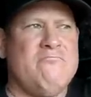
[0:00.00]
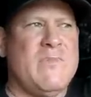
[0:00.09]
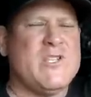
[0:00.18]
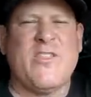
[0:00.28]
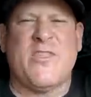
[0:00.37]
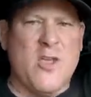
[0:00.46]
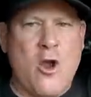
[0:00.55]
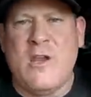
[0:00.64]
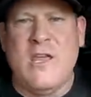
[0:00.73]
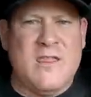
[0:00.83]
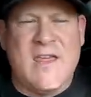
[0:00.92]
it's a
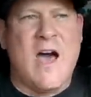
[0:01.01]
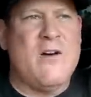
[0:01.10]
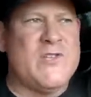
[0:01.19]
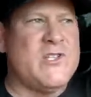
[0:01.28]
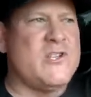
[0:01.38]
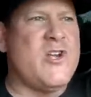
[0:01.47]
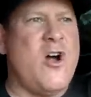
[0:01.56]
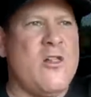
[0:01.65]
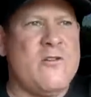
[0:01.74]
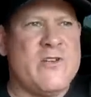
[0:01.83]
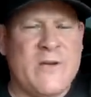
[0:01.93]

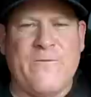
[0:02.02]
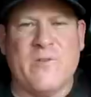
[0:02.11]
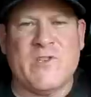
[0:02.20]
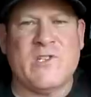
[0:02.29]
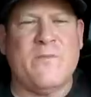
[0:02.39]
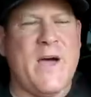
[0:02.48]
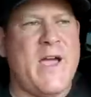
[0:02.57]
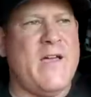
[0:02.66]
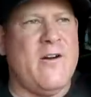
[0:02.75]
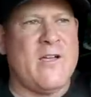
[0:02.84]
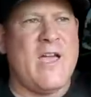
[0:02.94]
$30,000 difference to buy
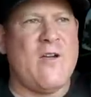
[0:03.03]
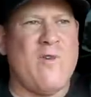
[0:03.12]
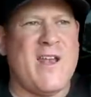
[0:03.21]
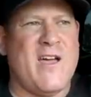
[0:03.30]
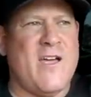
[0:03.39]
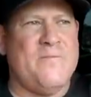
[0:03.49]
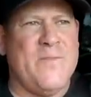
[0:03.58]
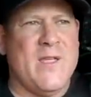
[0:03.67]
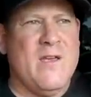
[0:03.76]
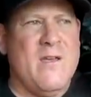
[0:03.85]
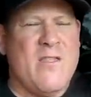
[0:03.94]
a Hellcat Redeye.
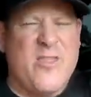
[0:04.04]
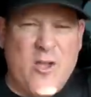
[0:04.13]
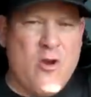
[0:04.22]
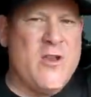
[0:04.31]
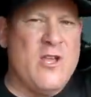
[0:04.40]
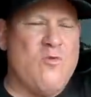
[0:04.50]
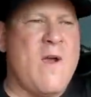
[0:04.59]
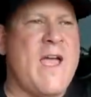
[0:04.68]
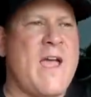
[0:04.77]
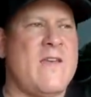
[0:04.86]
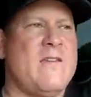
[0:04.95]
30
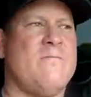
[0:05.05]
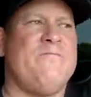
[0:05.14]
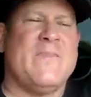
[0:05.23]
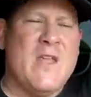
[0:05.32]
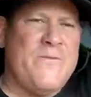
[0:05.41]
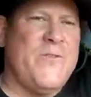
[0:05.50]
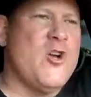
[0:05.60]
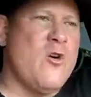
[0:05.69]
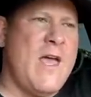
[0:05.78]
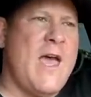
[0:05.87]
grand. Then if you go to